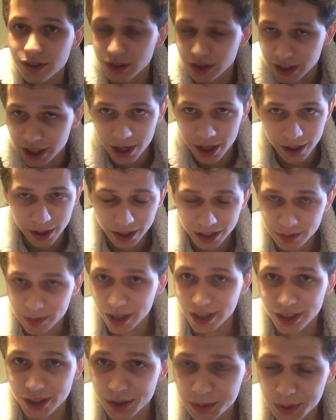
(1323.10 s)
You can't
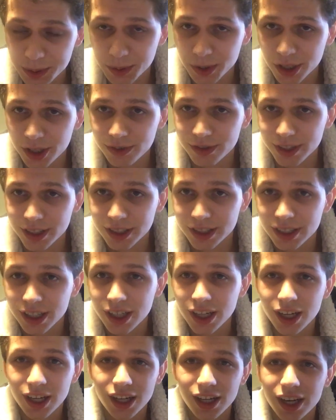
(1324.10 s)
expect it to be perfect.
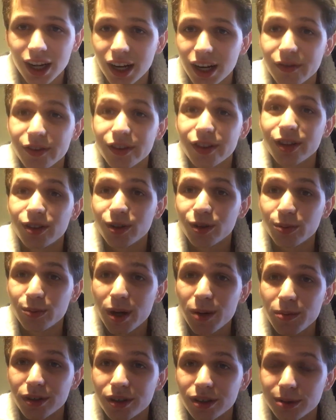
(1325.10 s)
Not everything you
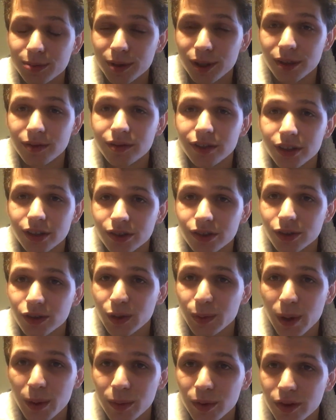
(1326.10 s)
remember is perfect. You
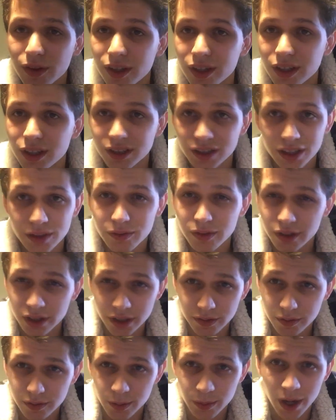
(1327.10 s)
remember things
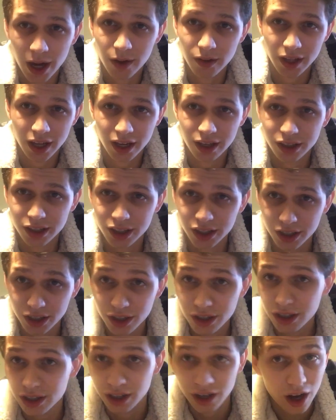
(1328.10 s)
differently from how they actually
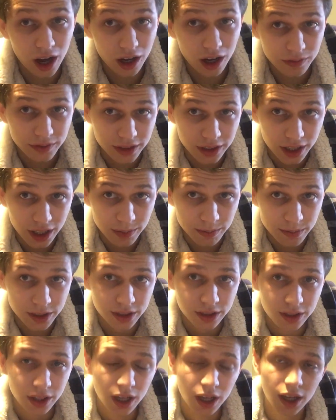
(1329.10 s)
occur,
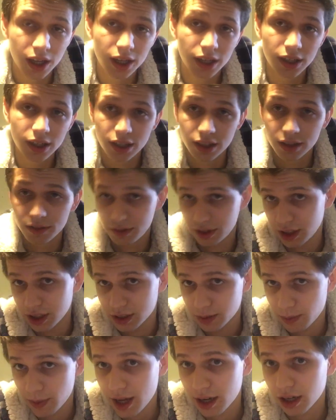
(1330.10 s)
oftentimes, if it
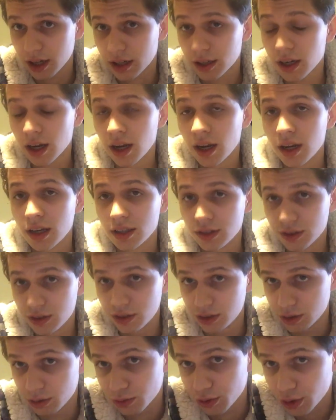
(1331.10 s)
doesn't matter
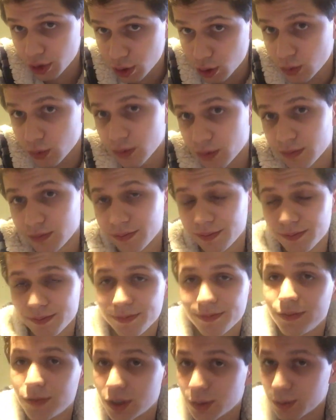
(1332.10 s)
to you
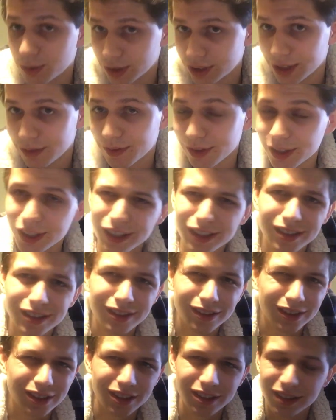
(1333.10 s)
specifically,
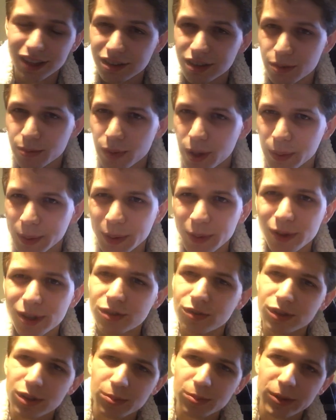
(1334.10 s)
because that's how memory
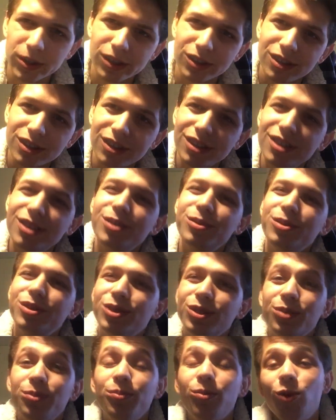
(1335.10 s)
works for some reason.
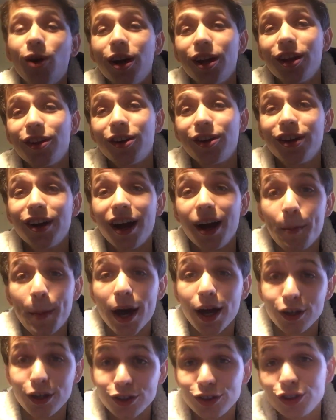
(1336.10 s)
It's whether or not it
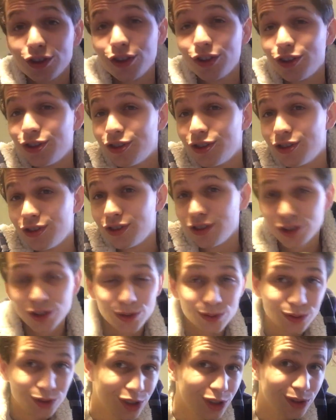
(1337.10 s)
matters
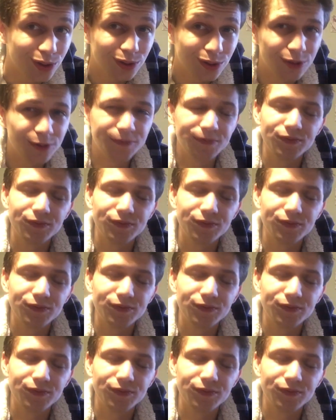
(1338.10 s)
to you.